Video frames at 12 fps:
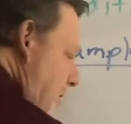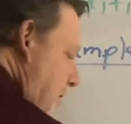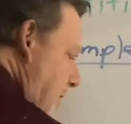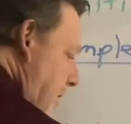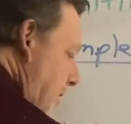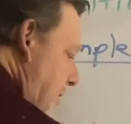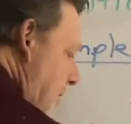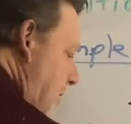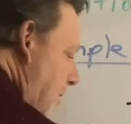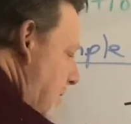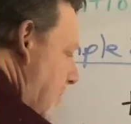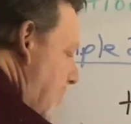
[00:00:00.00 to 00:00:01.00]
10
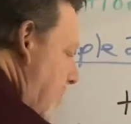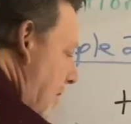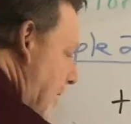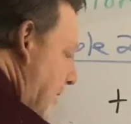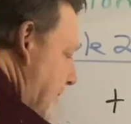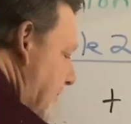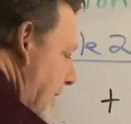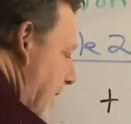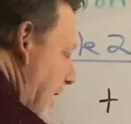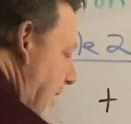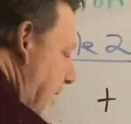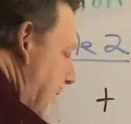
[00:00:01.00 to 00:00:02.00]
minus
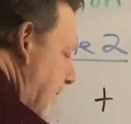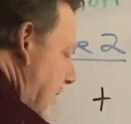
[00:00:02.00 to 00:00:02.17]
8,